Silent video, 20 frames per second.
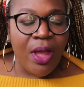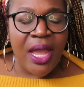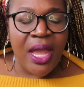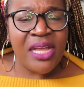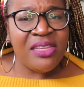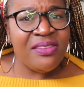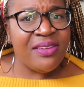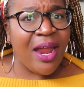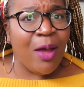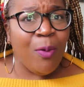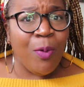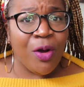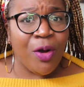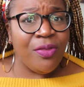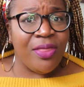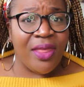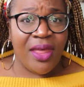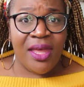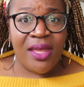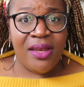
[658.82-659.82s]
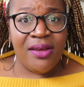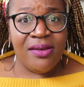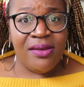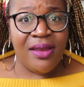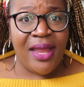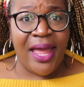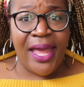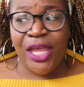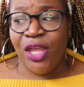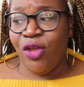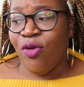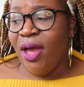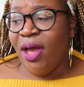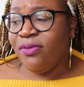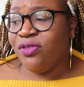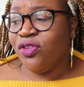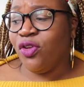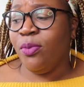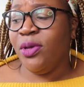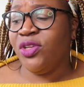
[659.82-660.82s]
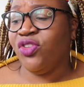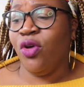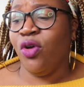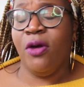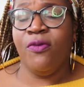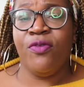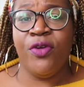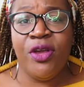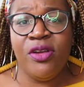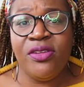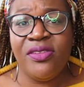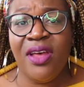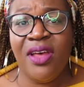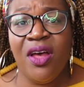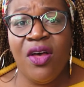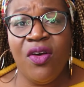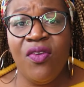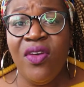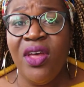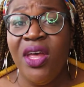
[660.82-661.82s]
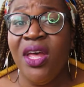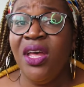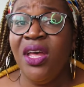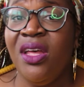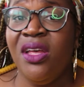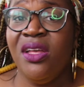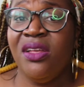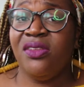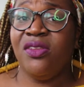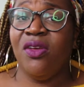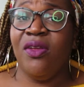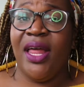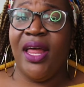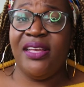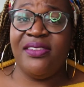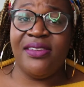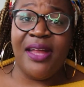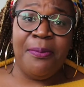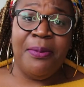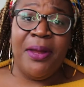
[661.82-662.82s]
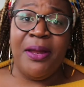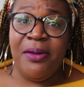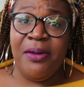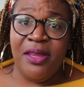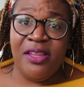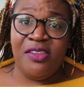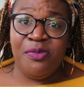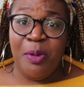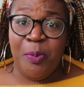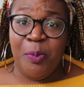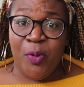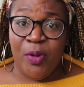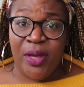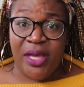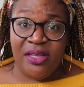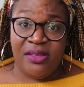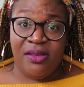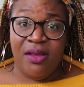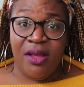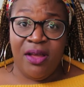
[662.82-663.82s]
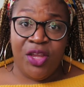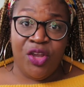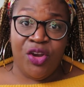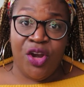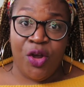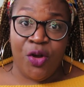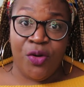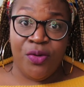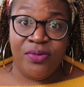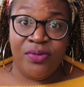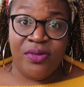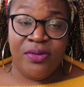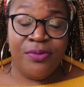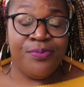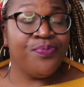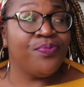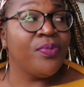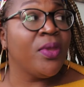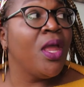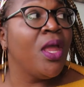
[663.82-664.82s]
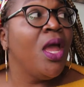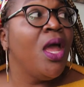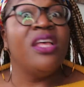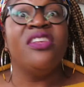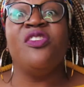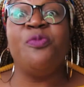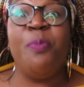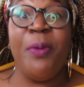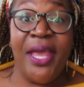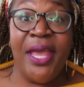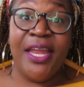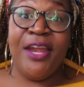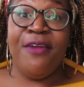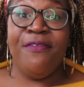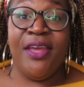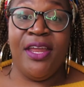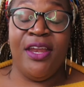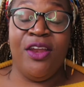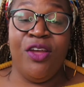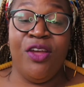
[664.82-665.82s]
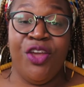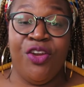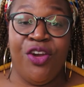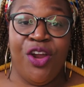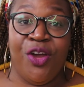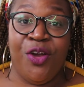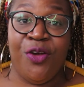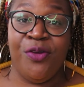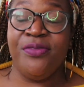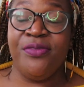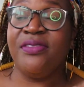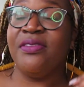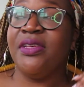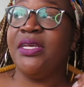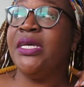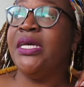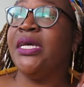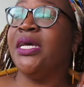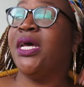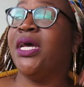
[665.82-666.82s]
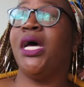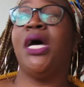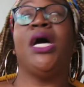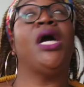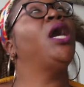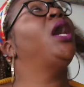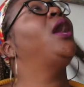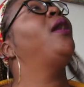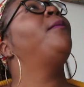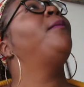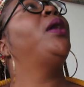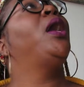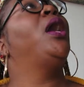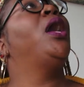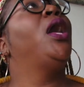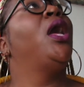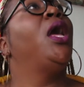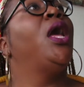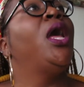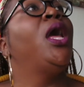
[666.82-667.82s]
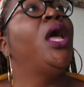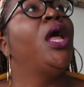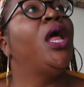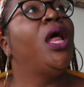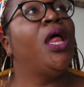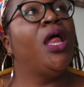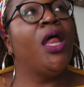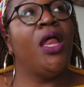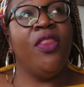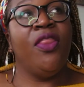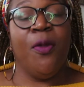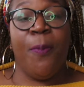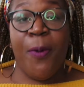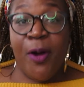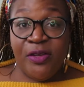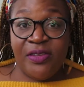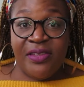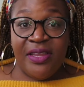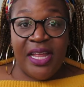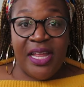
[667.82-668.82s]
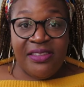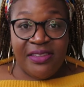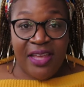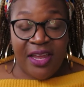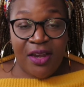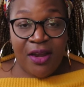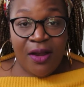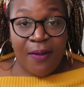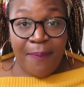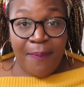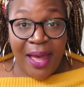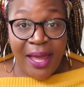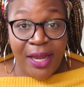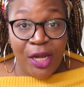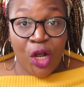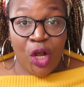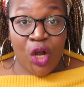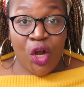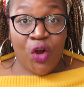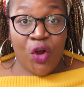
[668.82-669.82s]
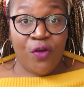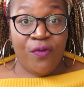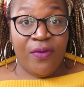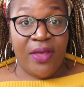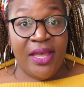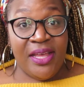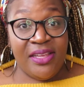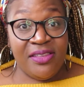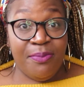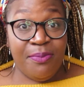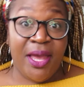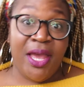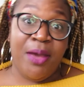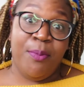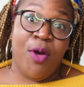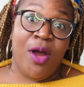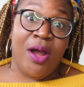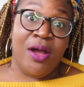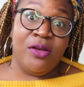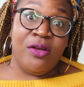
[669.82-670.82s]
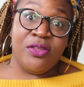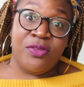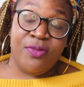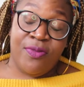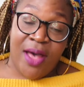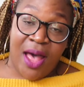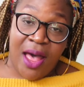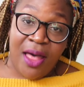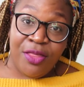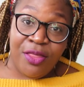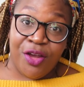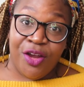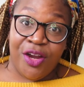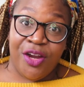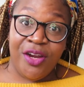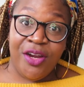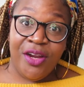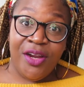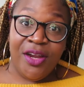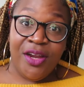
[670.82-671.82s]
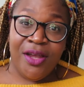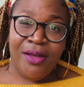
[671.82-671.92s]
It's not worth it. Like you have so much going for yourself so like stop letting these people get on your nerves. Speaking of getting on your nerves, um, the person that's getting on my nerve is Meghan Markle's father.